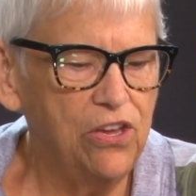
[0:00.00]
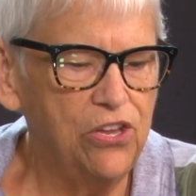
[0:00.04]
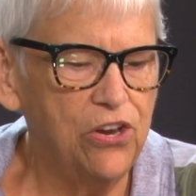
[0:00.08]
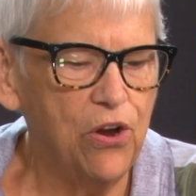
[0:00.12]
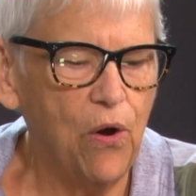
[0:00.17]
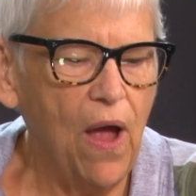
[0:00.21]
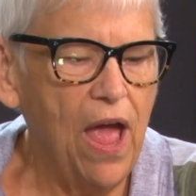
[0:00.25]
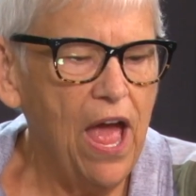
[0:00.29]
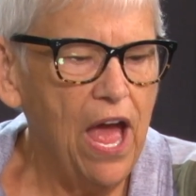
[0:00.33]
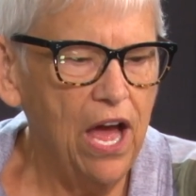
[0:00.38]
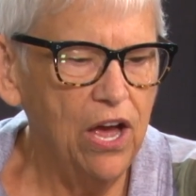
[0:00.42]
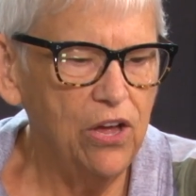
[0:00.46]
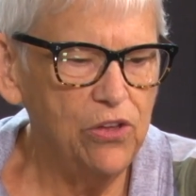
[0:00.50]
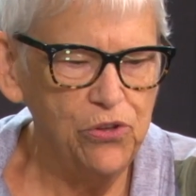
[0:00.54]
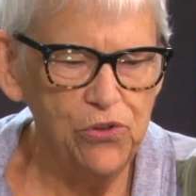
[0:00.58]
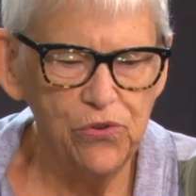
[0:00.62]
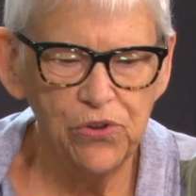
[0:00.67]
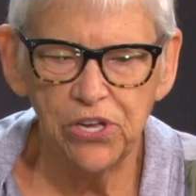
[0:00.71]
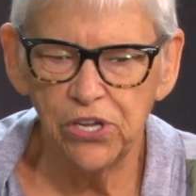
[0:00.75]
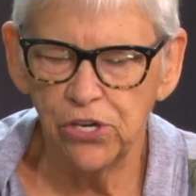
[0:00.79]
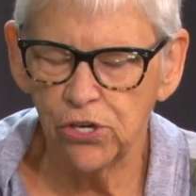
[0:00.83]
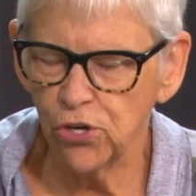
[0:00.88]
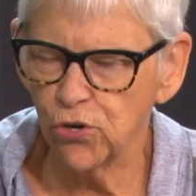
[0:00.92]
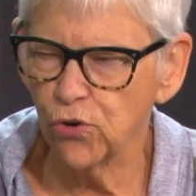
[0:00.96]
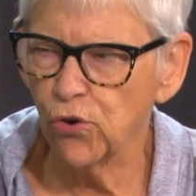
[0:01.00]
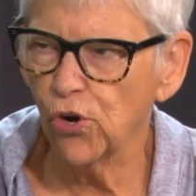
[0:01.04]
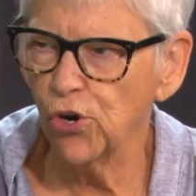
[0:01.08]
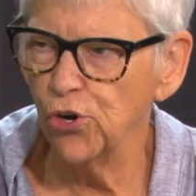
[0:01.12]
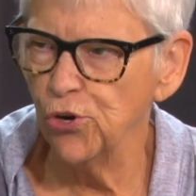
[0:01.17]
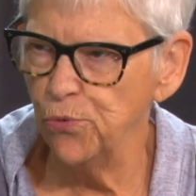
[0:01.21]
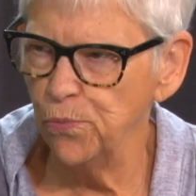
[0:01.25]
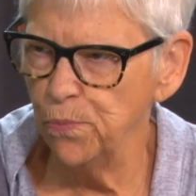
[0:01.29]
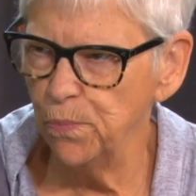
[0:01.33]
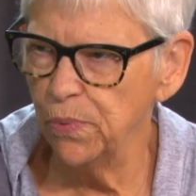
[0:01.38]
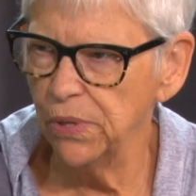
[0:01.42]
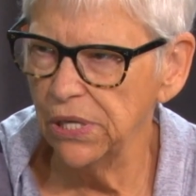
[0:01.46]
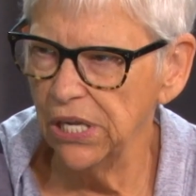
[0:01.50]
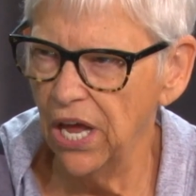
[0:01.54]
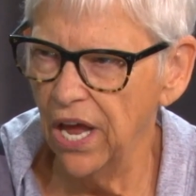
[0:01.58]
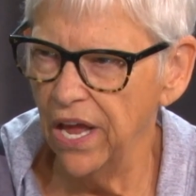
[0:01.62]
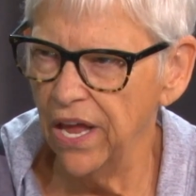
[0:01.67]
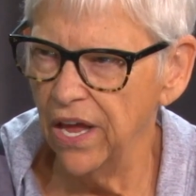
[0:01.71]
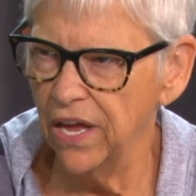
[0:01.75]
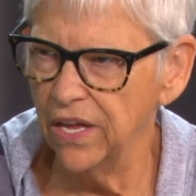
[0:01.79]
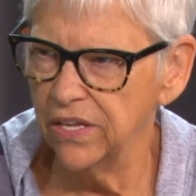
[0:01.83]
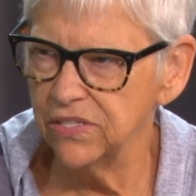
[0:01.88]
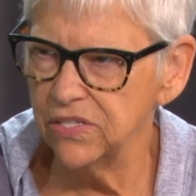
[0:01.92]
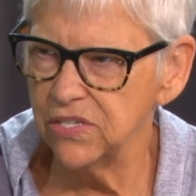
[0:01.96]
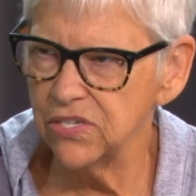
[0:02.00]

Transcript: how you can group plants,